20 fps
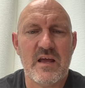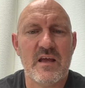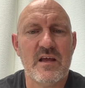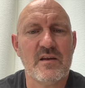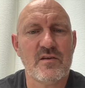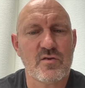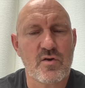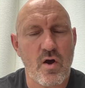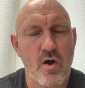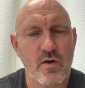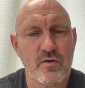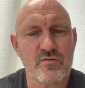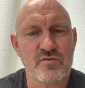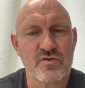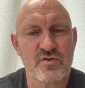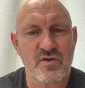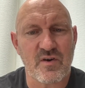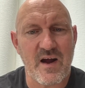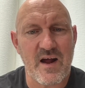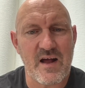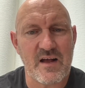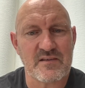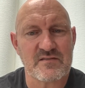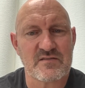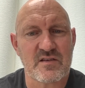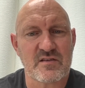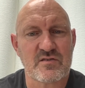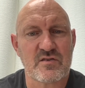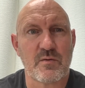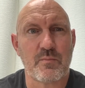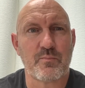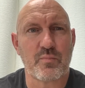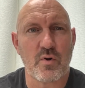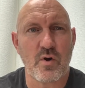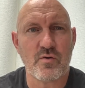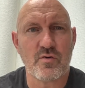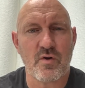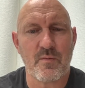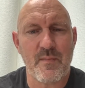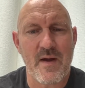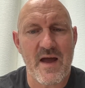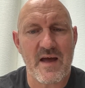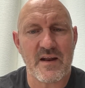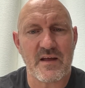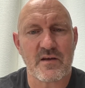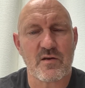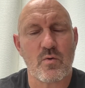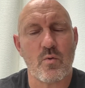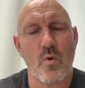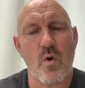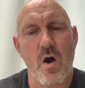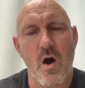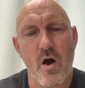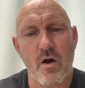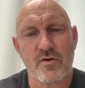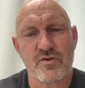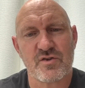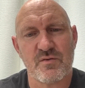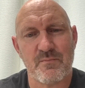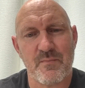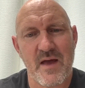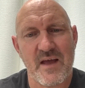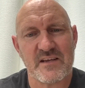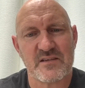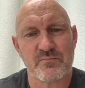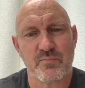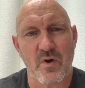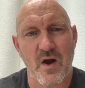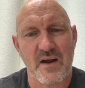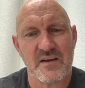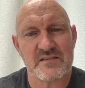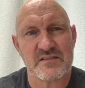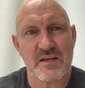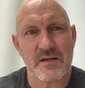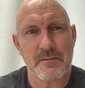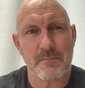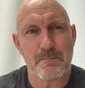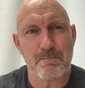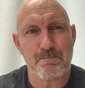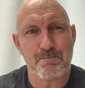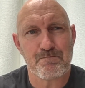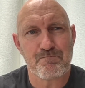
in contrast to programmatic or auction-based pricing.